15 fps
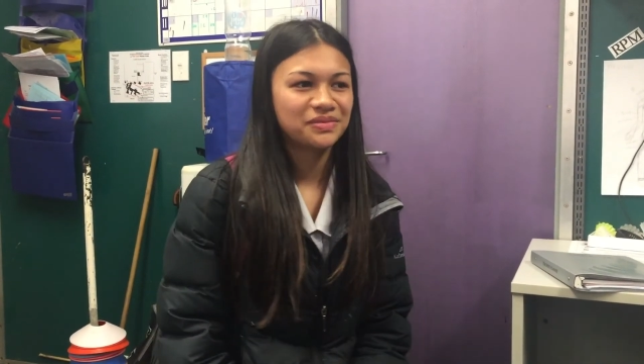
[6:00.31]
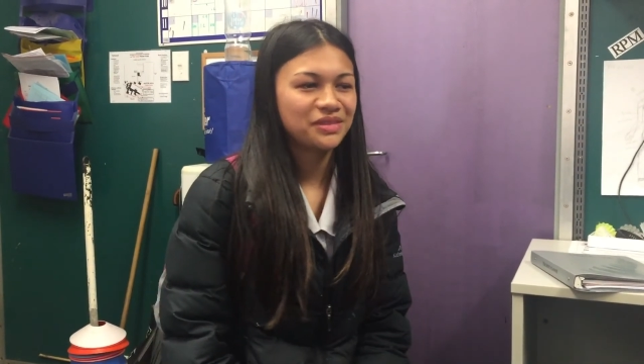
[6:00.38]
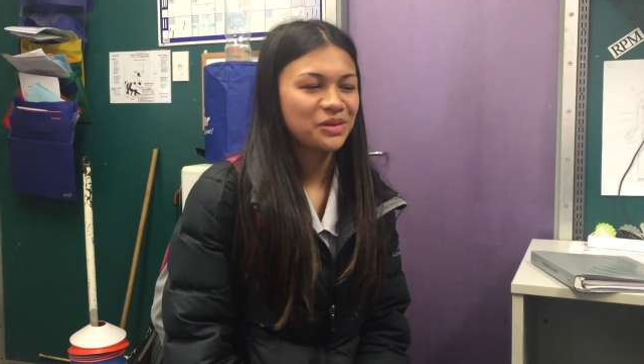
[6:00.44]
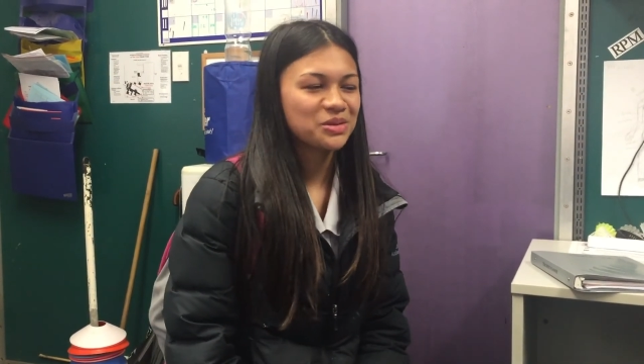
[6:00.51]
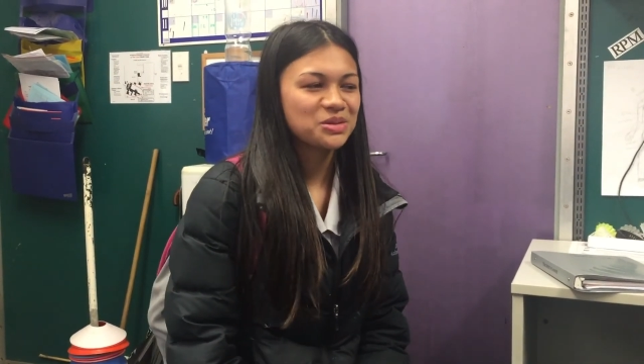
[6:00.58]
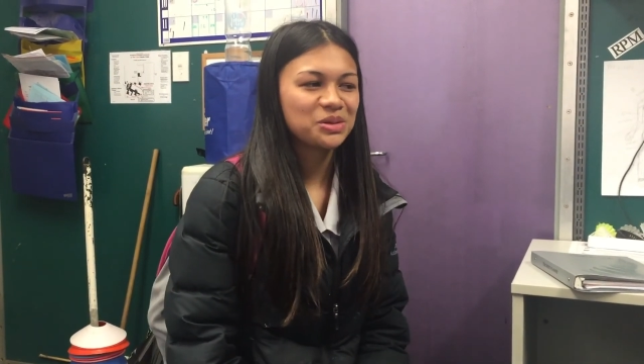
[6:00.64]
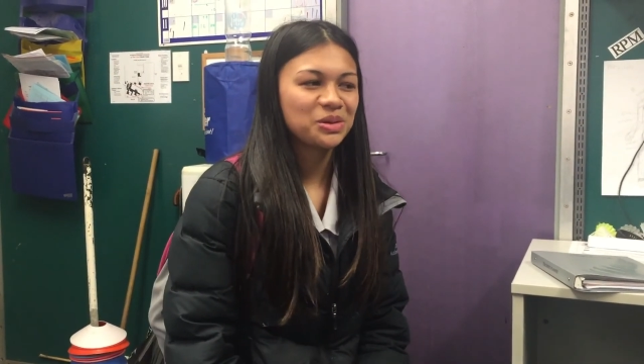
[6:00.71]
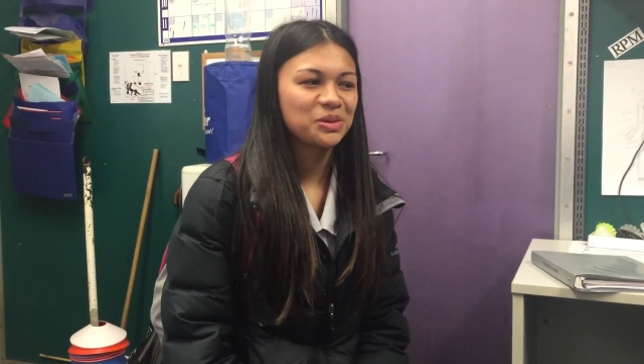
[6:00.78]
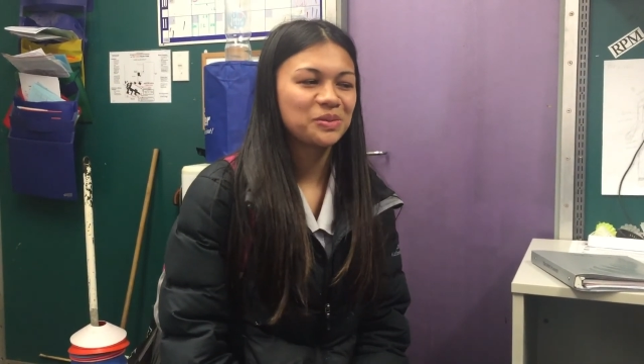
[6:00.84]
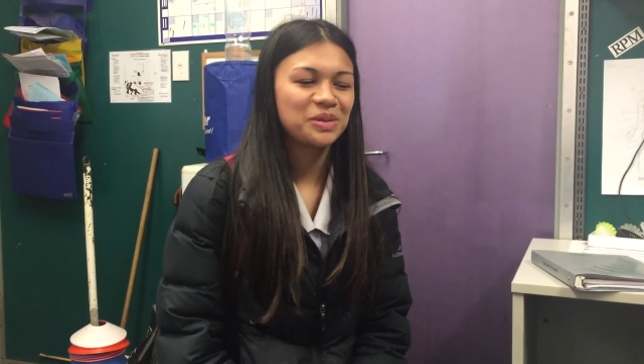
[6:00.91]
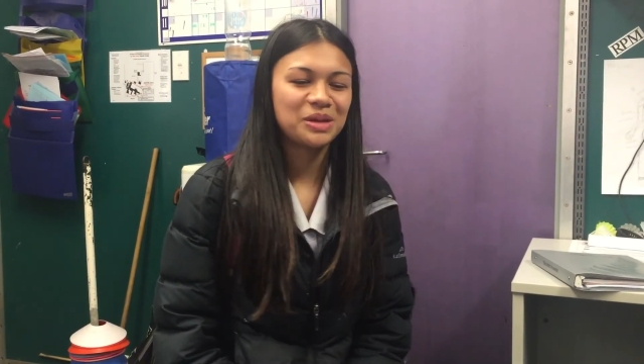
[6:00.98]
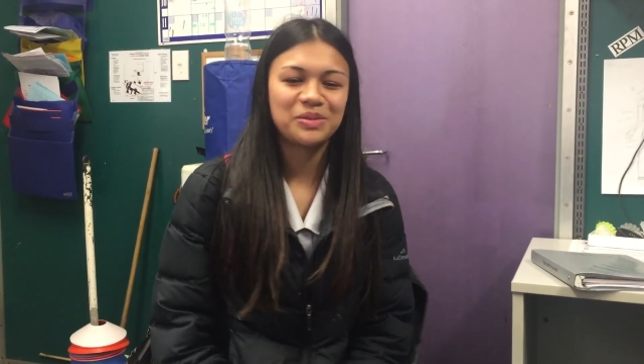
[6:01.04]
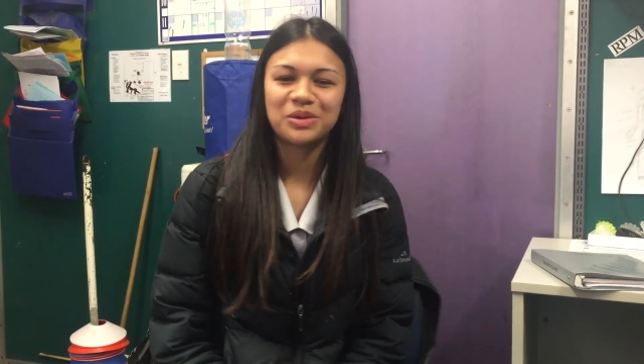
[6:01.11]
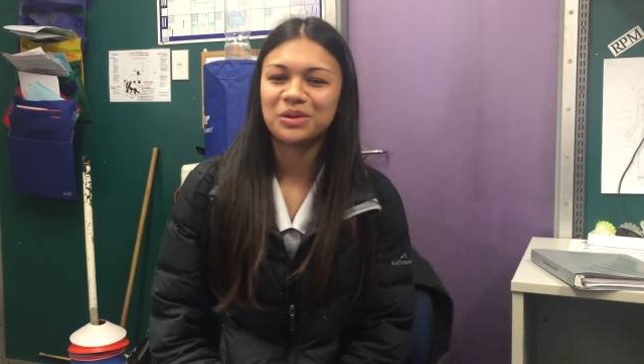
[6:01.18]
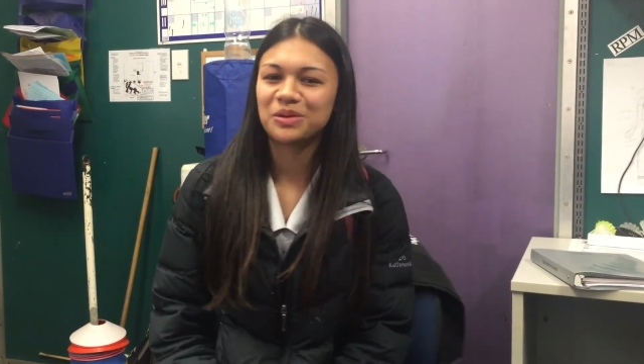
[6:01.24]
not so good
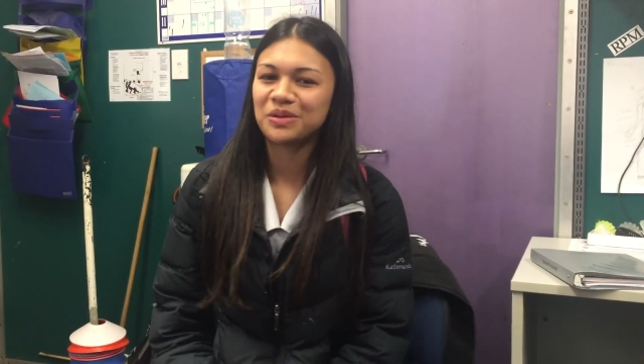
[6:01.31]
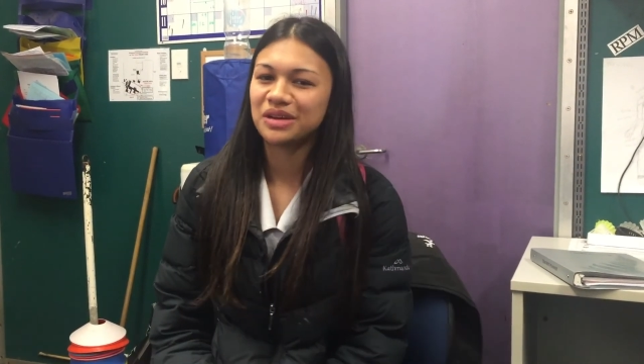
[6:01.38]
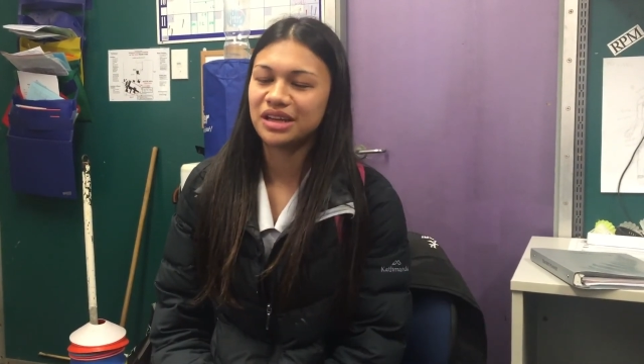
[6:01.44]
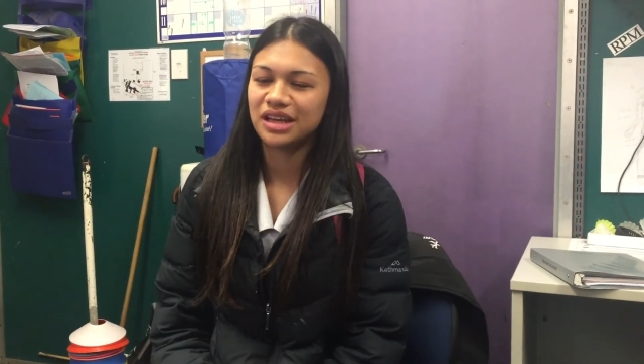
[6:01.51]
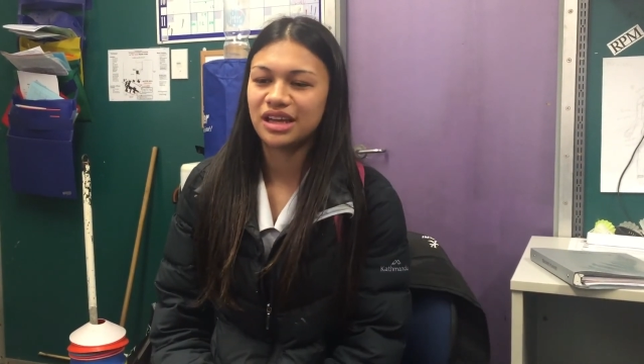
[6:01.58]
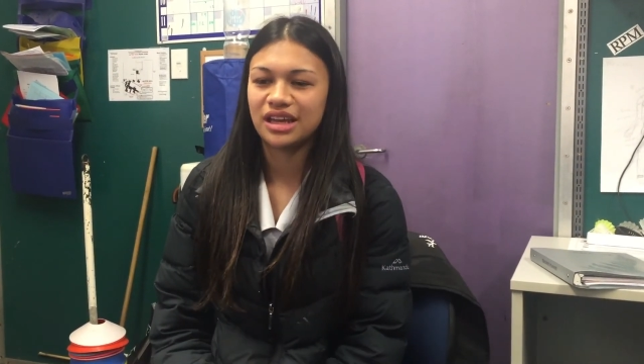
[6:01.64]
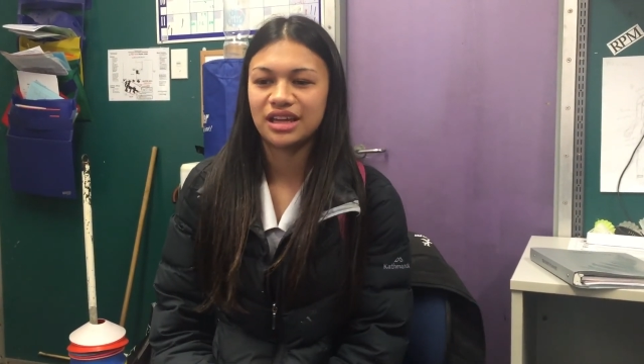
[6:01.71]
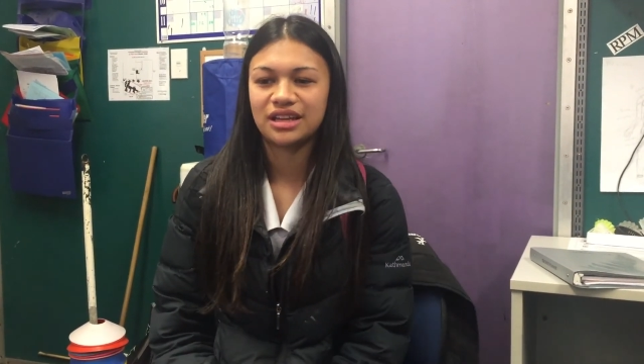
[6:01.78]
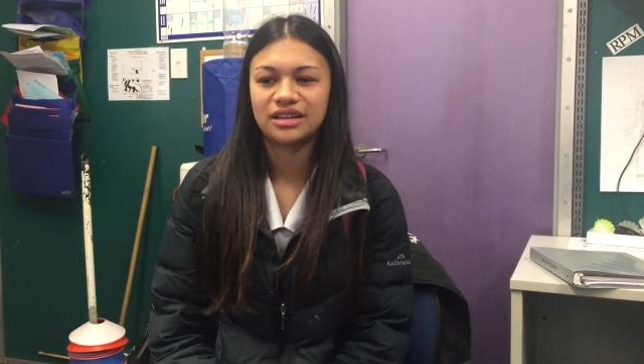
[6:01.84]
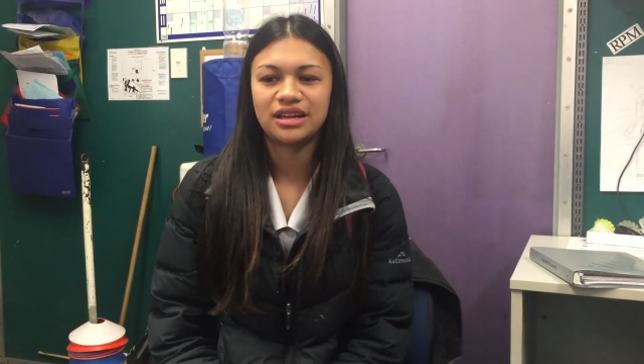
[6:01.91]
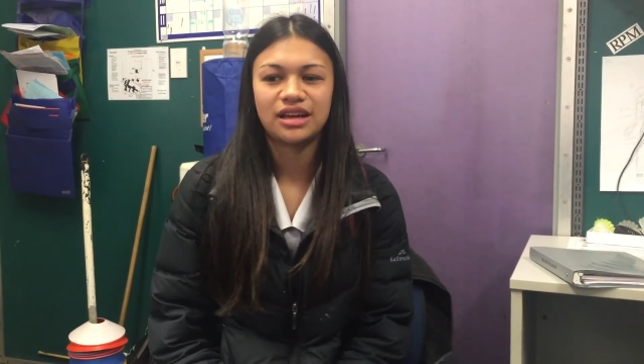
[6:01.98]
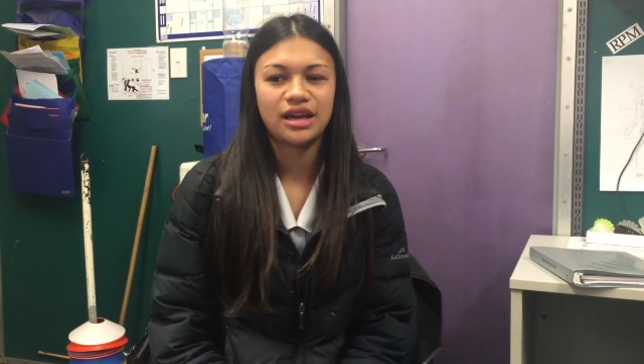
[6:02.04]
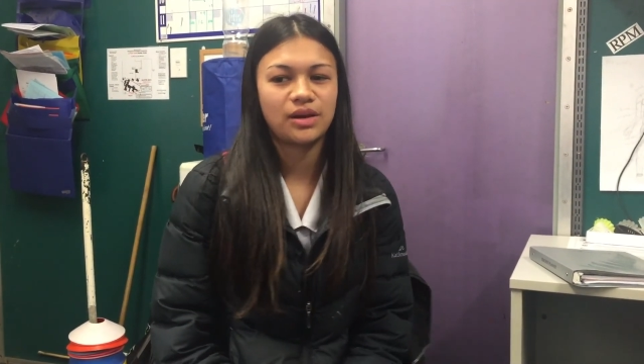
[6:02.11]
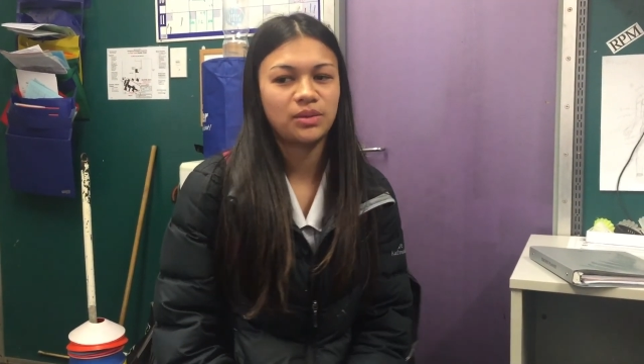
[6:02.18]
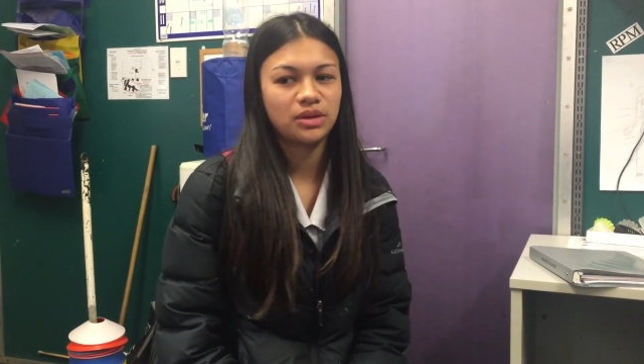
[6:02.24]
people and
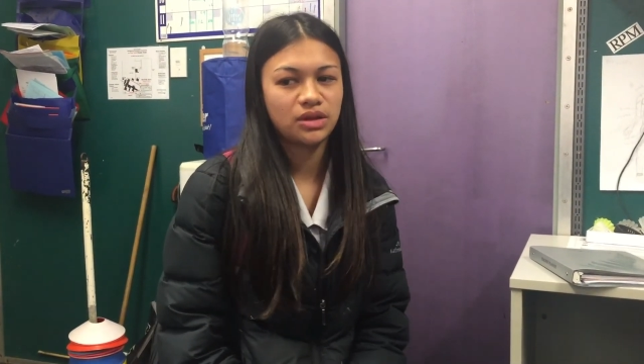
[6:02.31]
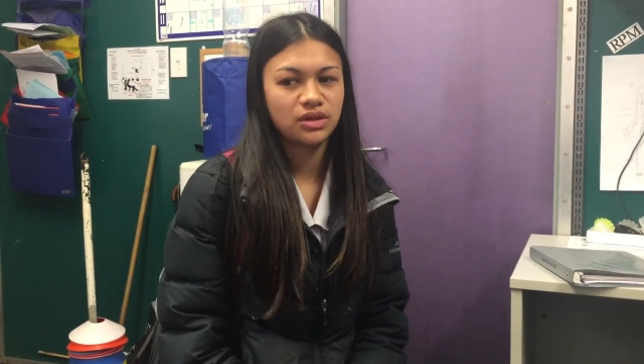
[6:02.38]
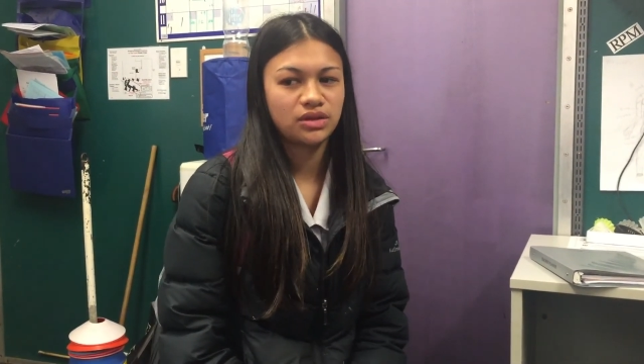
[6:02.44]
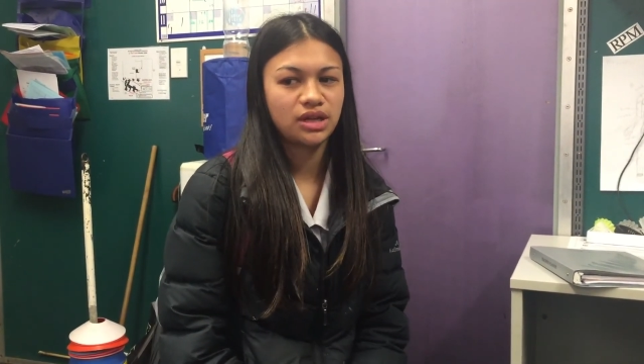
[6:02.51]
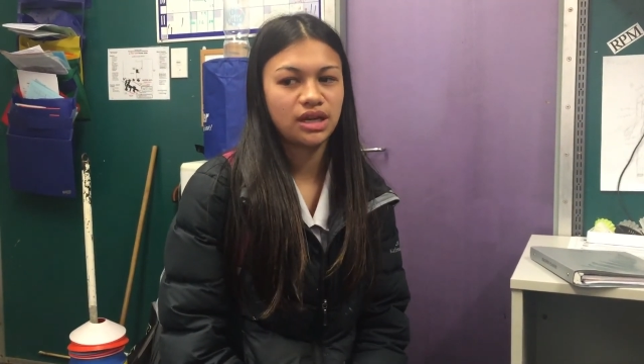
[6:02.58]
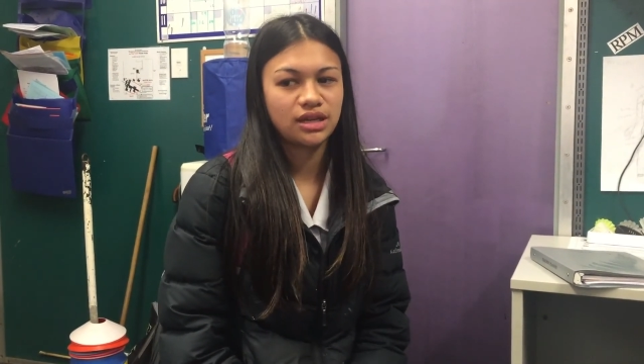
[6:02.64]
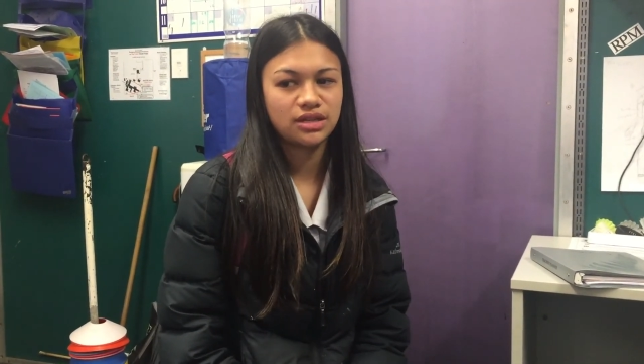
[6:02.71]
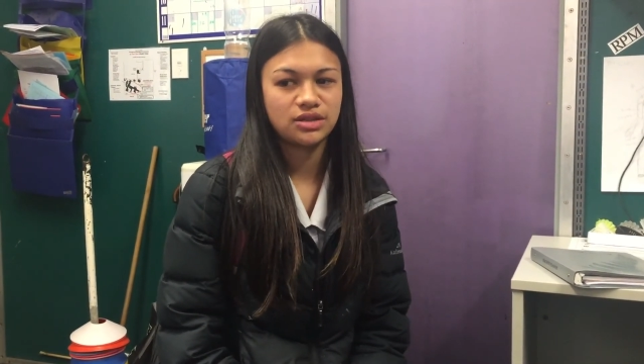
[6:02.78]
how we learn how